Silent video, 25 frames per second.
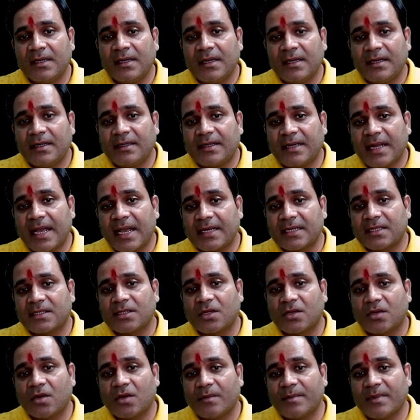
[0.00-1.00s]

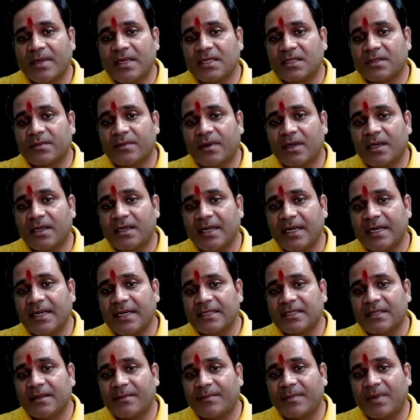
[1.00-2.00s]
Taxonomy is what? It is
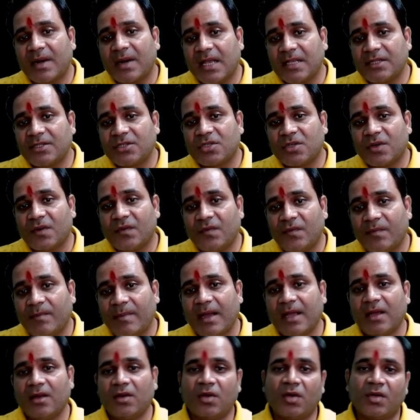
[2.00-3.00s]
the branch of
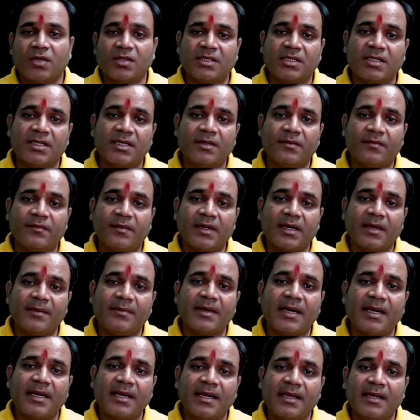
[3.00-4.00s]
biology. What I'm
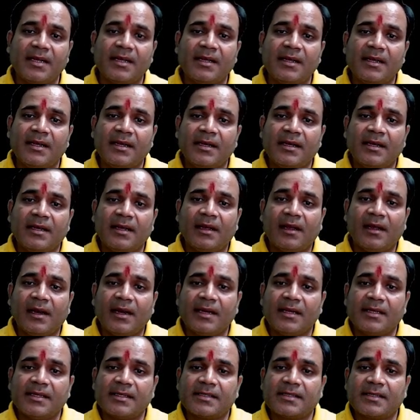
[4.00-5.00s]
writing? It
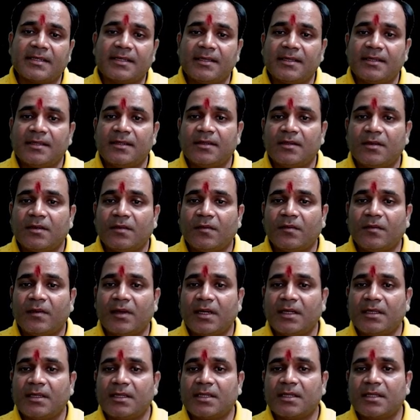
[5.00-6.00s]
is the
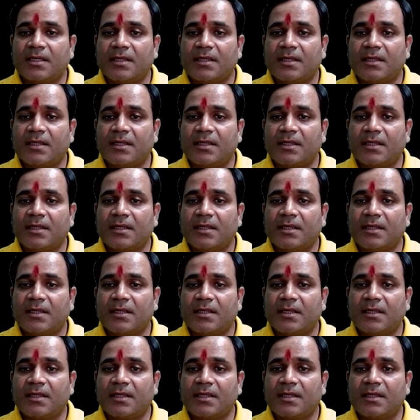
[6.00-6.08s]
what?